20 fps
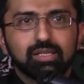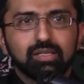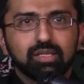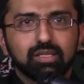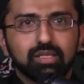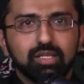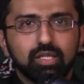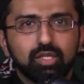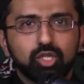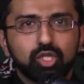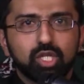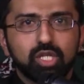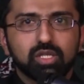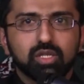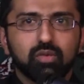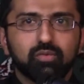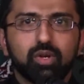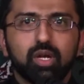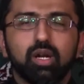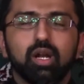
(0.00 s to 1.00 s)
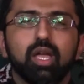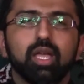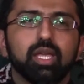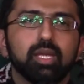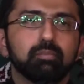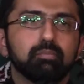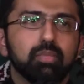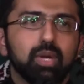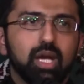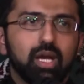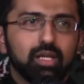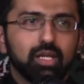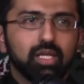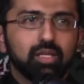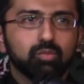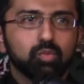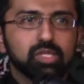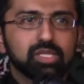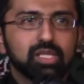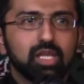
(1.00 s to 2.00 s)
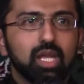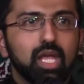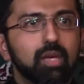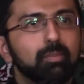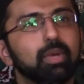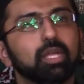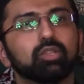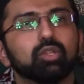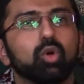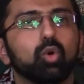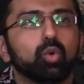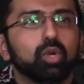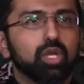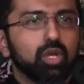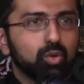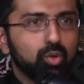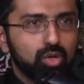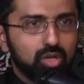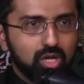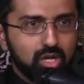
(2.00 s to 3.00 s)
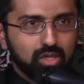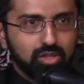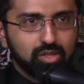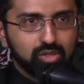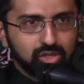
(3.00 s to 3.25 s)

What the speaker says: in the teachings of our A'immah alayhimus salam and the Holy Quran.